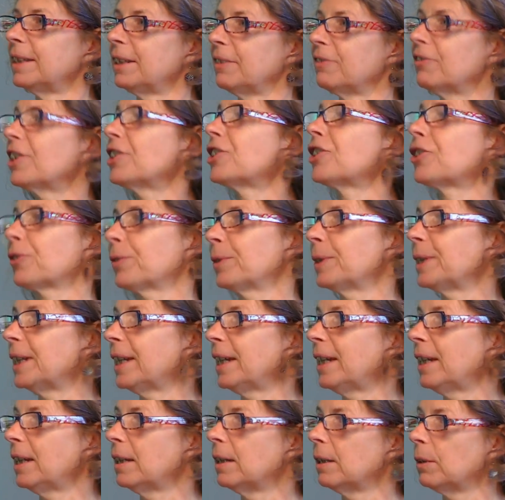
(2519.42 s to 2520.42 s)

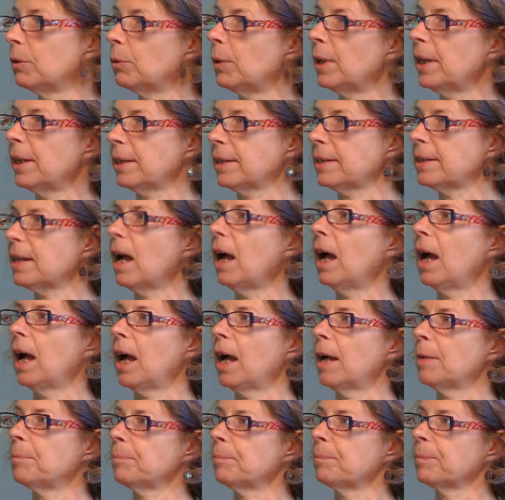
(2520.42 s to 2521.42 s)
virtually with
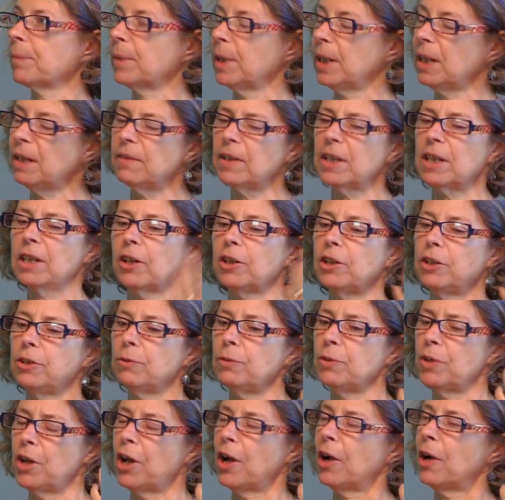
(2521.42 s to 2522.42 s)
Tom, even though you
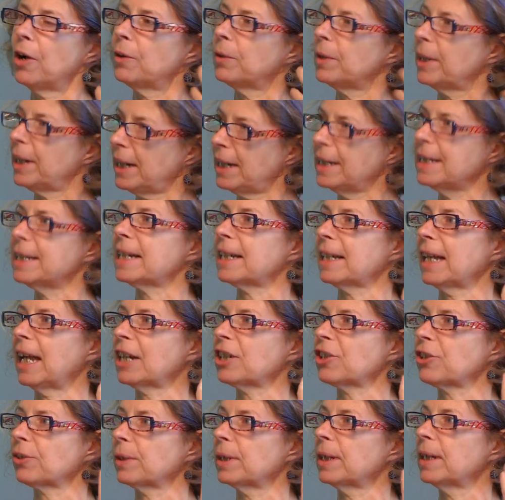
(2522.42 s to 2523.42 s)
know
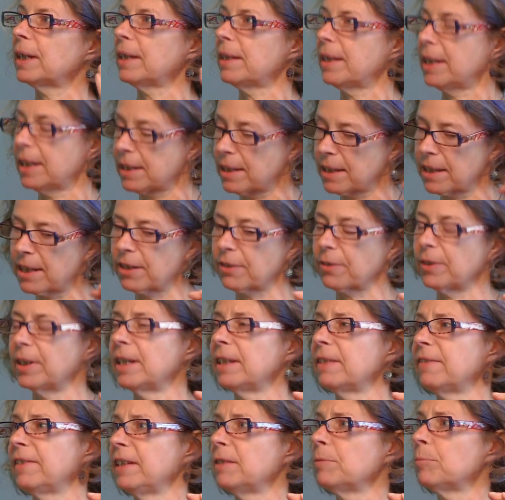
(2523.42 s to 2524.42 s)
intellectually this three
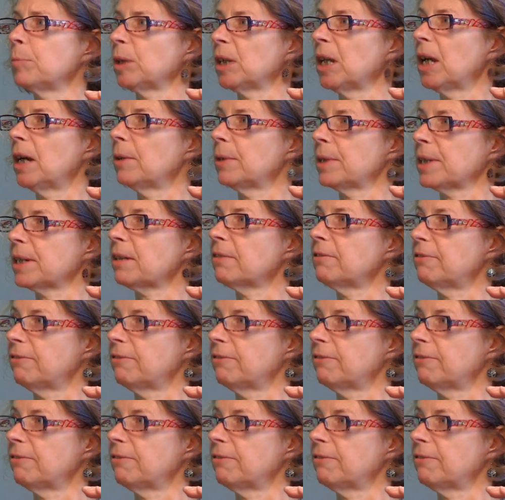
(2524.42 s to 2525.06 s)
feet below is a